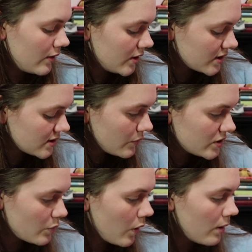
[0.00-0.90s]
Next I
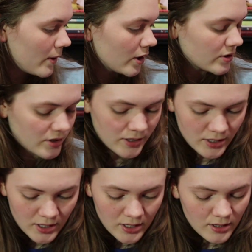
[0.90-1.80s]
went to Walmart,
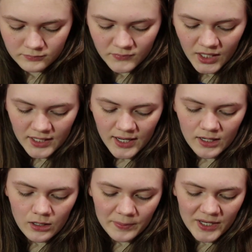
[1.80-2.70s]
and I
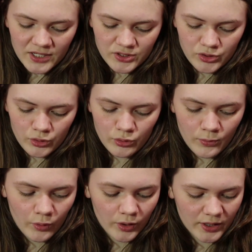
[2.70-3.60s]
ended up getting 2
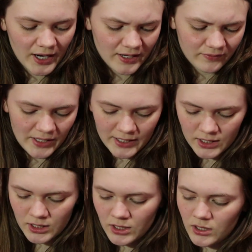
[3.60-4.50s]
more kind of
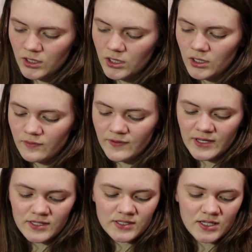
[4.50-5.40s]
like
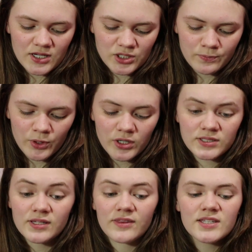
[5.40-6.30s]
fantasy-ish
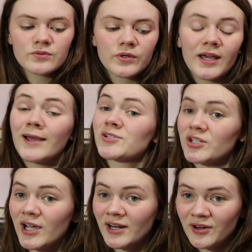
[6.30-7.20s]
books. This one I
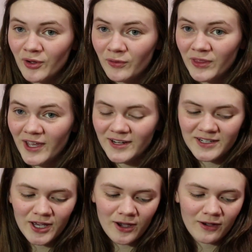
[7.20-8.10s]
actually kind of know the
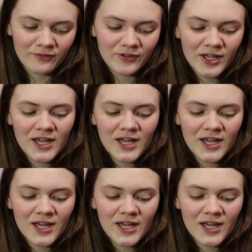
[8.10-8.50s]
idea of.